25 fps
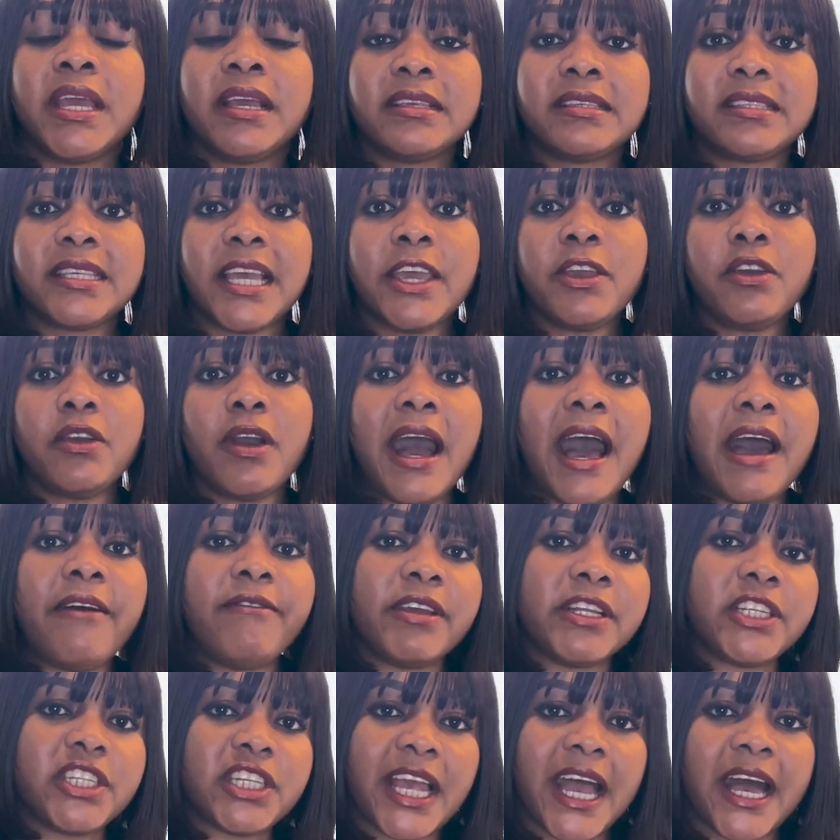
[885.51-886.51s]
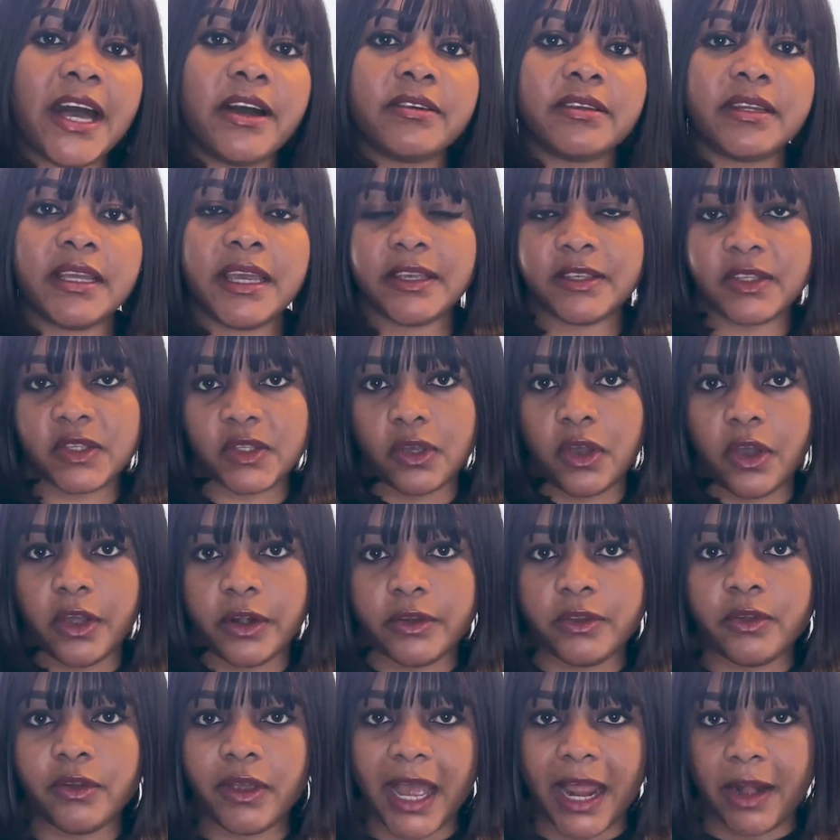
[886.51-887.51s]
Say you have a child, a
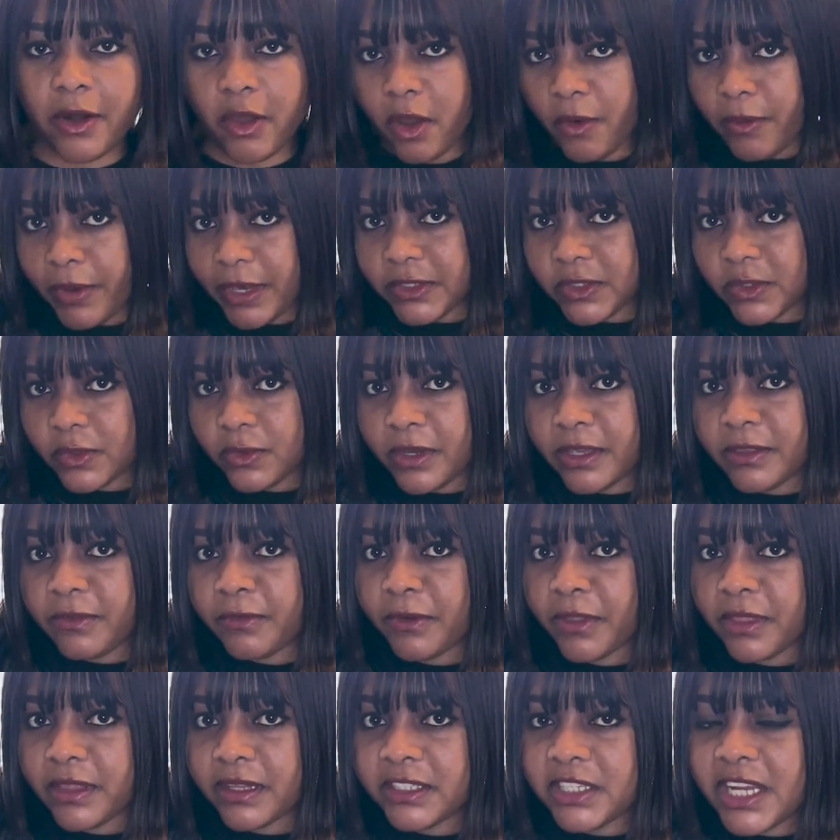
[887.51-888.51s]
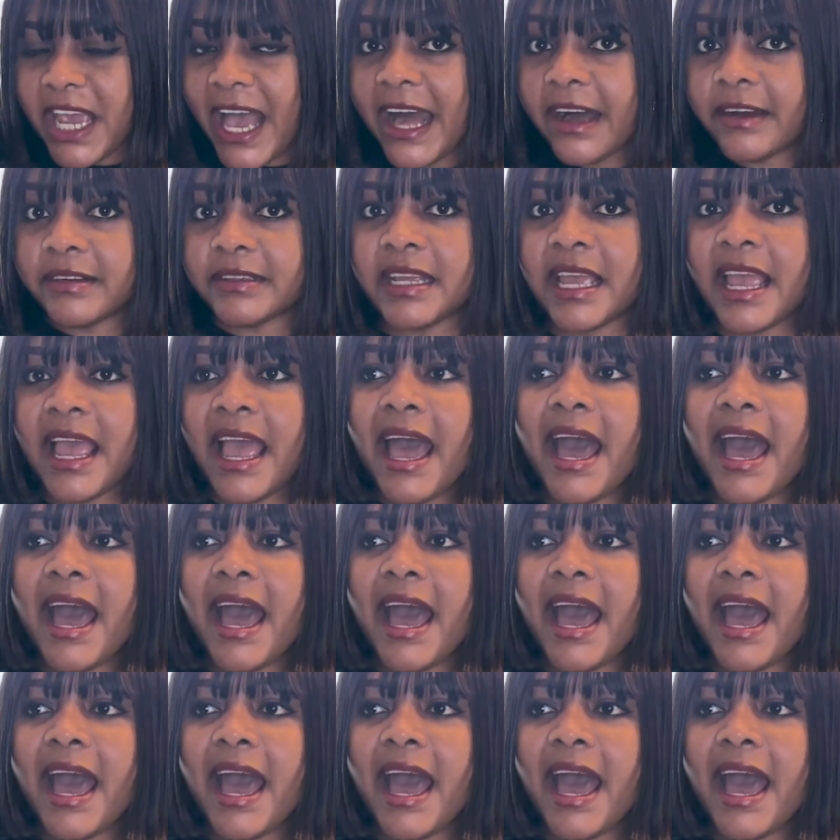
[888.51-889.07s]
son, you can always do it for the child.